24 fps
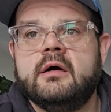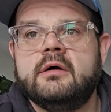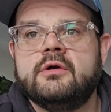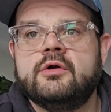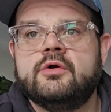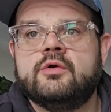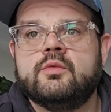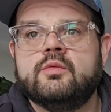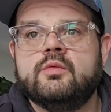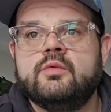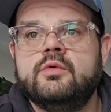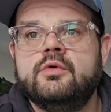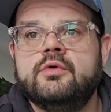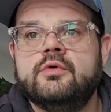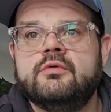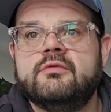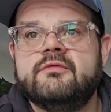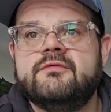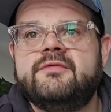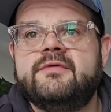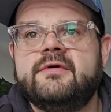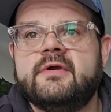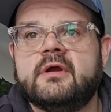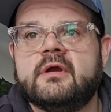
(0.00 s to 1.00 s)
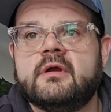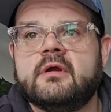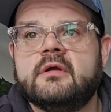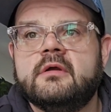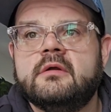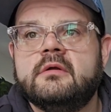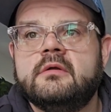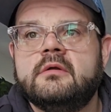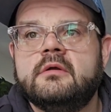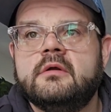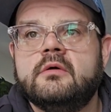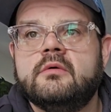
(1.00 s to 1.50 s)
groove here.
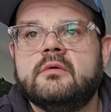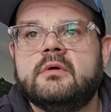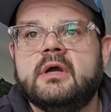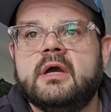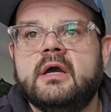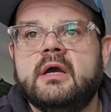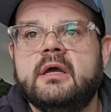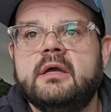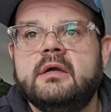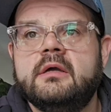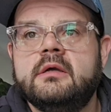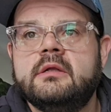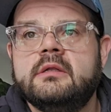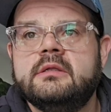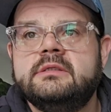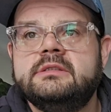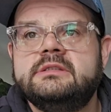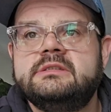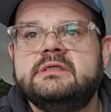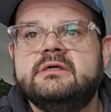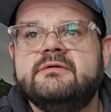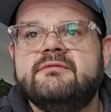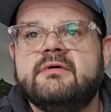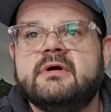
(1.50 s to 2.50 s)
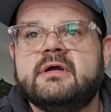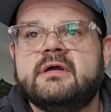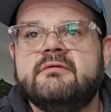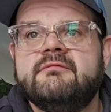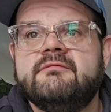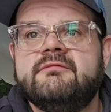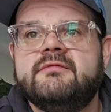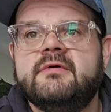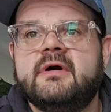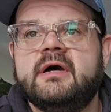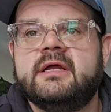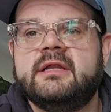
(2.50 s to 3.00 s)
Okay? Let me see if I can
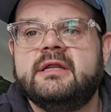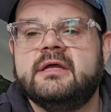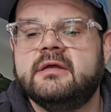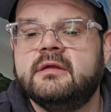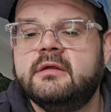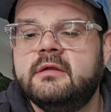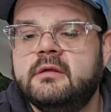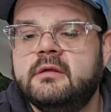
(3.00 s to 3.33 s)
find it.